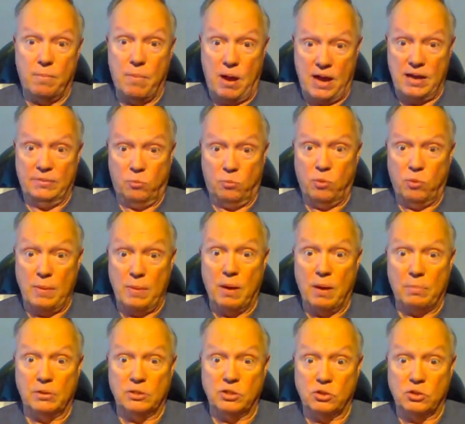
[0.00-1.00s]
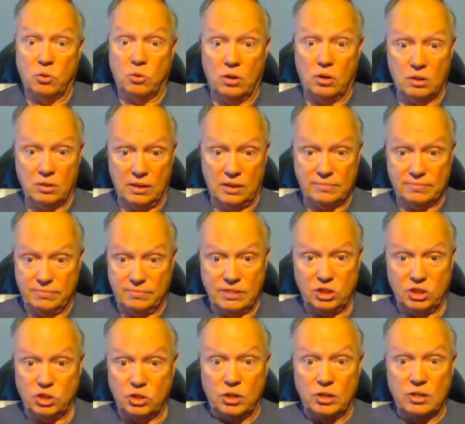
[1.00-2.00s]
from my Redbubble store, like
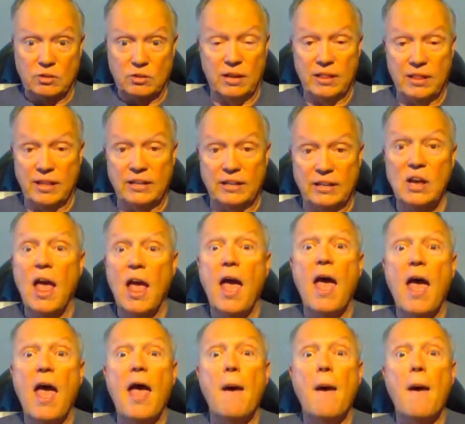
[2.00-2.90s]
the shirt or anything else,